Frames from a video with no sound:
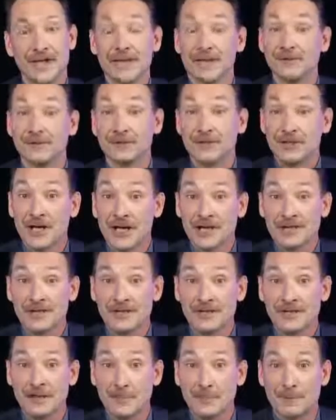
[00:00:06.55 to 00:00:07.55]
If you change
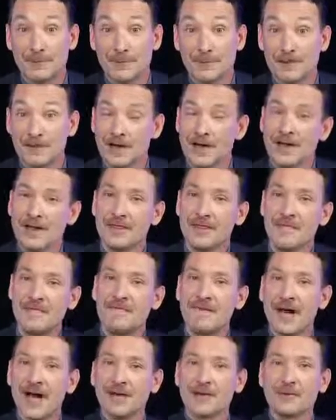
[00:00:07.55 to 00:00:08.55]
the temperature, the
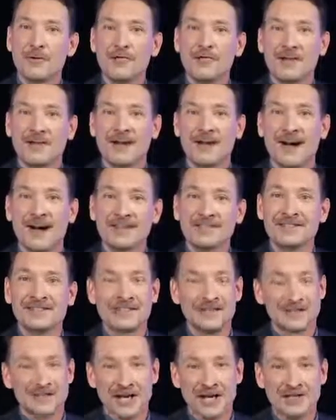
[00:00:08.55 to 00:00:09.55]
value of the
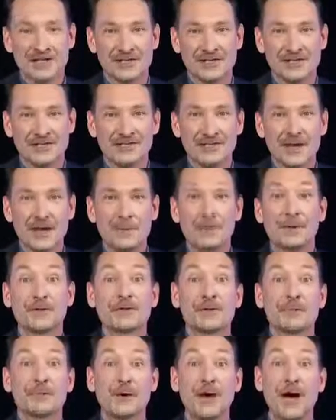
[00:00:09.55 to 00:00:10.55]
constant changes, but
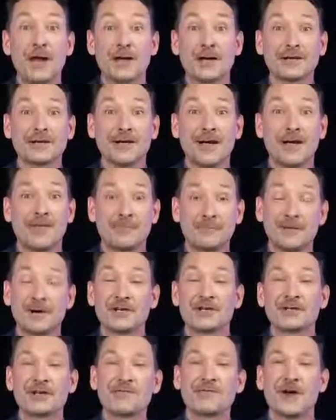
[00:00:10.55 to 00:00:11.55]
the product of
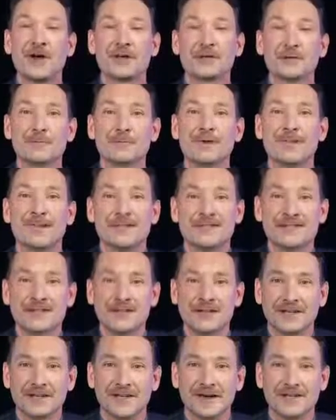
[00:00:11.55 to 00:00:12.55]
pressure and volume is
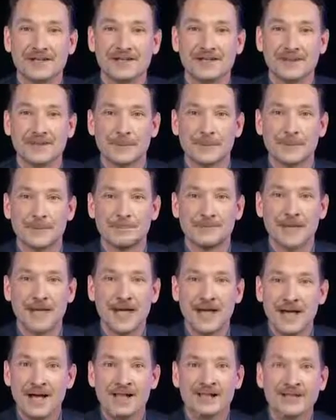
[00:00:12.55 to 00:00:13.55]
still a constant.
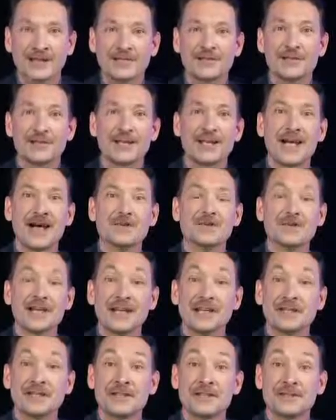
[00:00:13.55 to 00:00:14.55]
Let's look at how
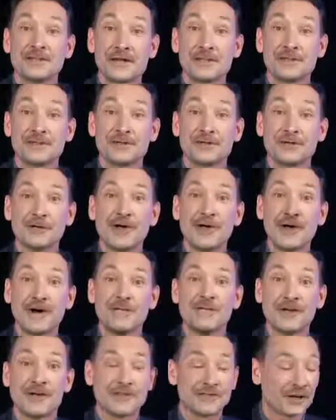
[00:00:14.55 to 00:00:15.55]
changing the temperature
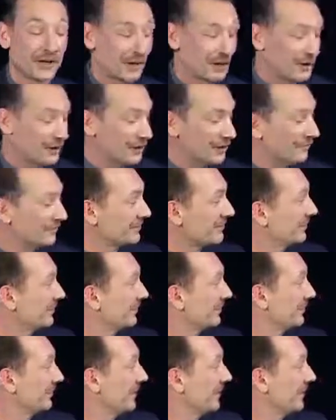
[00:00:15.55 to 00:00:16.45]
affects our curves.